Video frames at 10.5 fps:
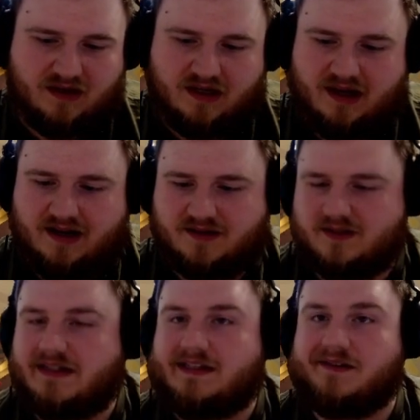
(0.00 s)
Doesn't
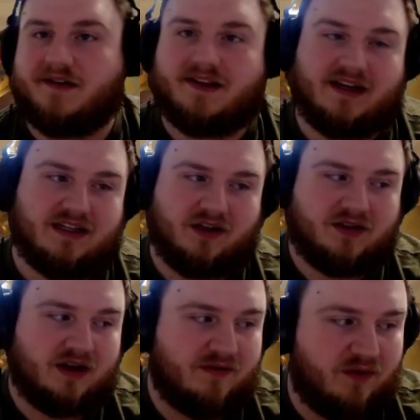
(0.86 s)
really do anything until
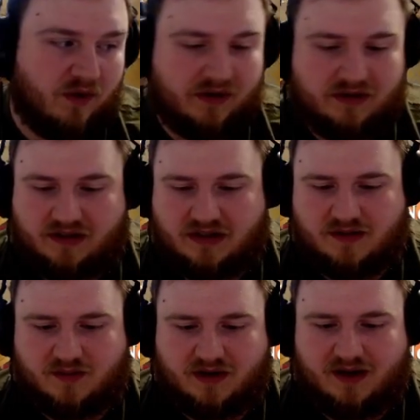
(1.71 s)
turn 4,
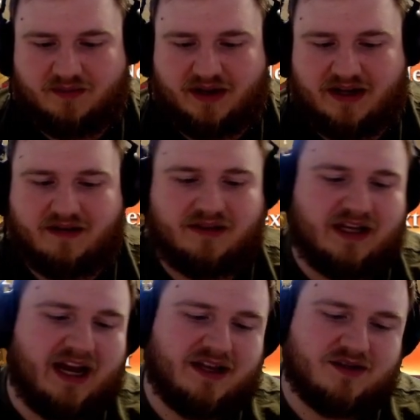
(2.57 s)
because we're not playing it with the
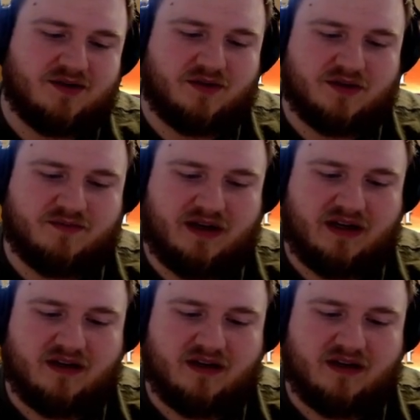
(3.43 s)
Guide of Souls, but